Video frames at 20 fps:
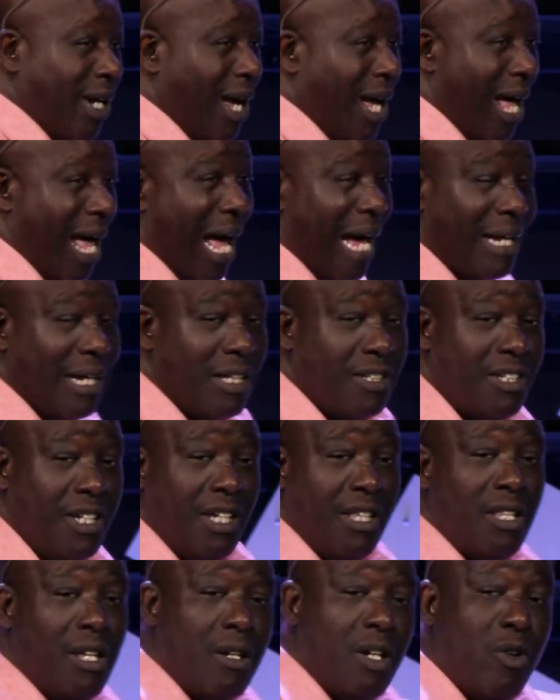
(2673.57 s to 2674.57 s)
I can see
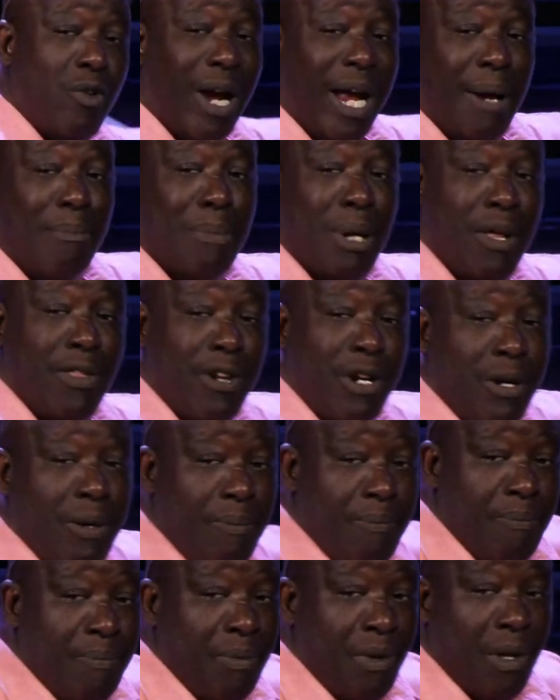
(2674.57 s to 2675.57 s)
the grandmother,
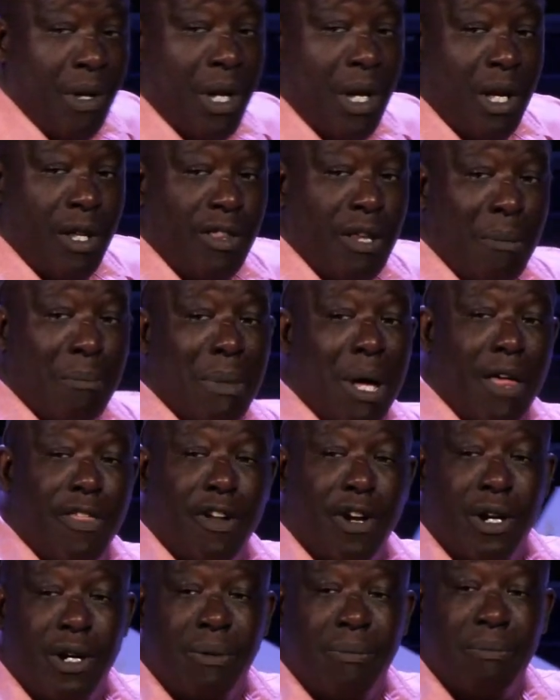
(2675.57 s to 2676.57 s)
the
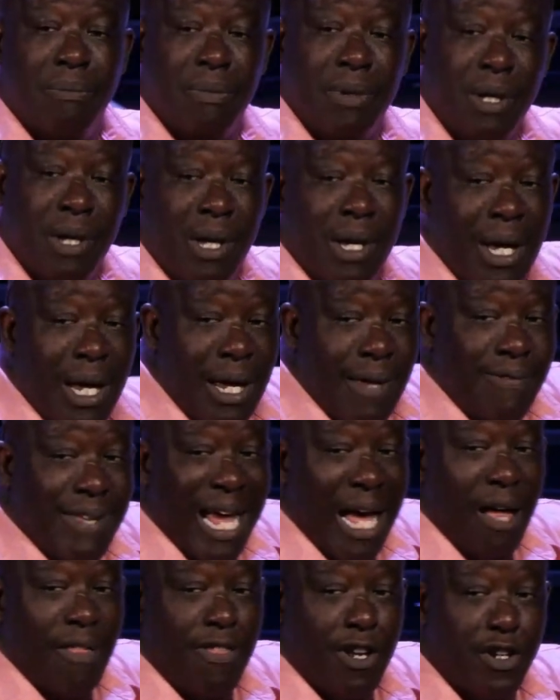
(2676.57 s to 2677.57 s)
mother, and
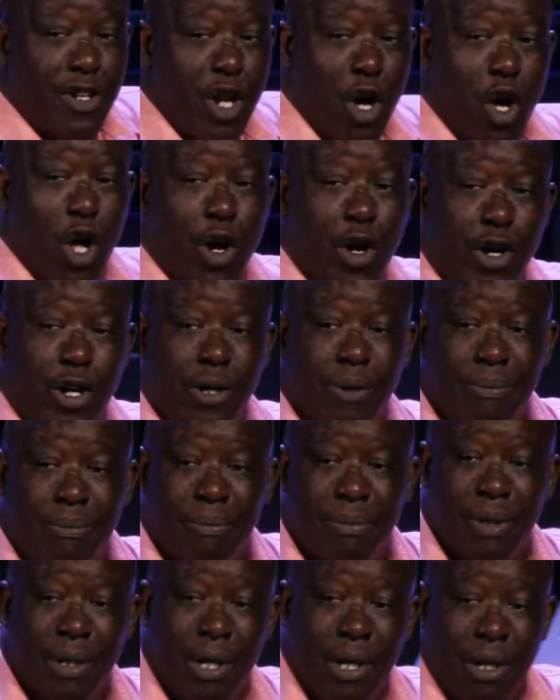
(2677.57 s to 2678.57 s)
now the daughter
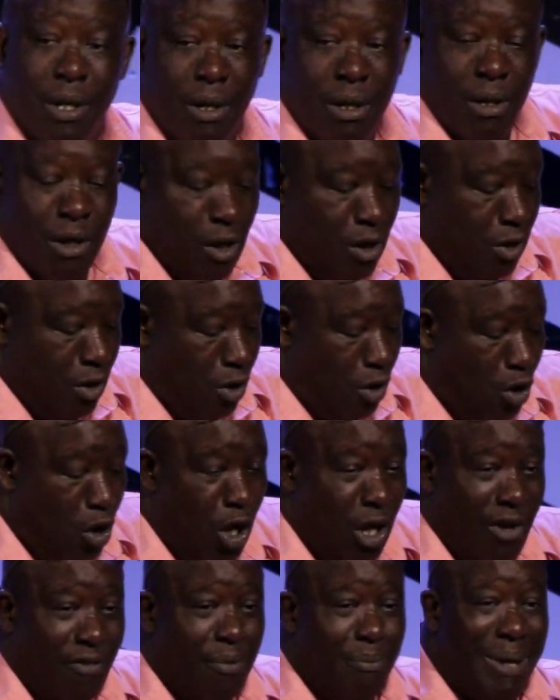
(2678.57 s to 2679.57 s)
all
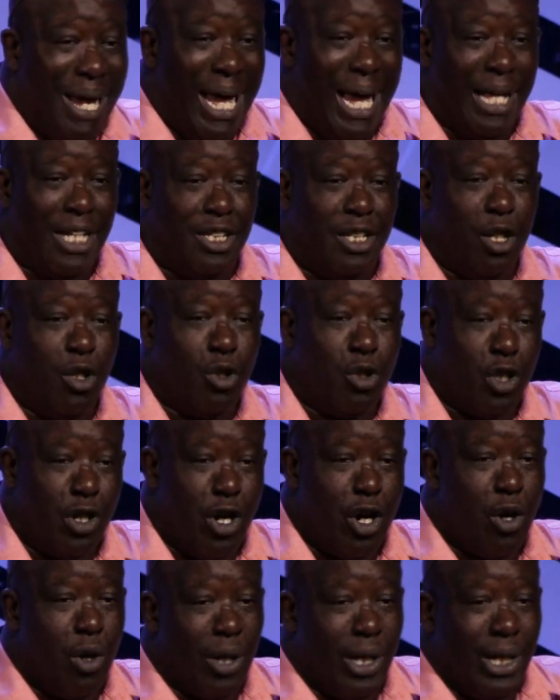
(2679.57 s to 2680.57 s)
of them had children
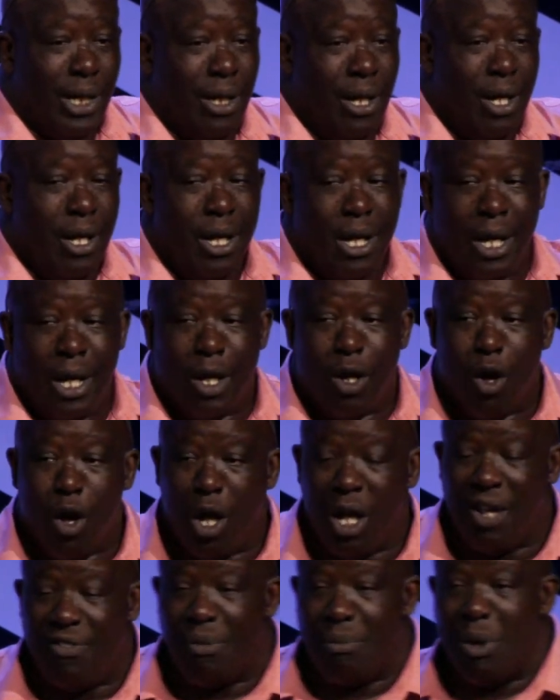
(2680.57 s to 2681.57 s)
early, and all
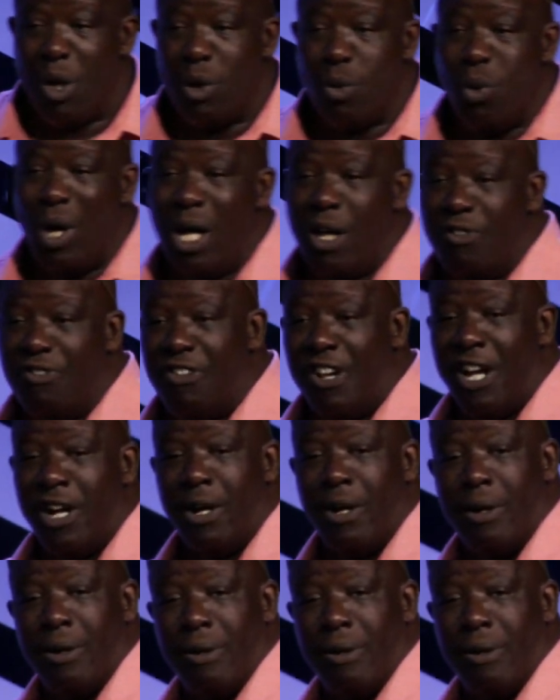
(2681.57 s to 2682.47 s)
of them on welfare.